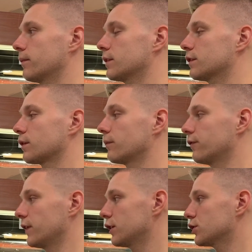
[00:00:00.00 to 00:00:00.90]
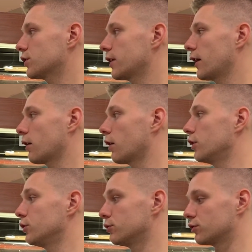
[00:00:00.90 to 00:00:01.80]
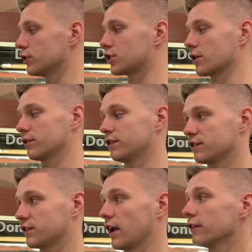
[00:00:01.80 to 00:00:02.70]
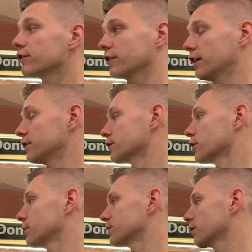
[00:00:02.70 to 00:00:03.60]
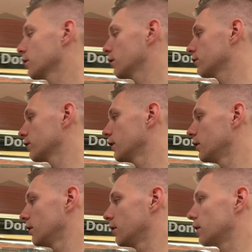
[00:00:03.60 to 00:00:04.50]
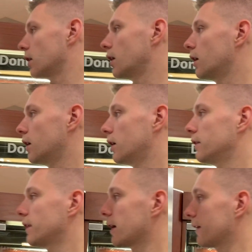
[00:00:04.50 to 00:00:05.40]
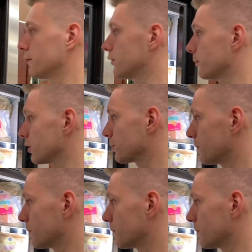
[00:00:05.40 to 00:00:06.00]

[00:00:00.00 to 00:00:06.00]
Some fish that are usually generally safe in terms of not having too much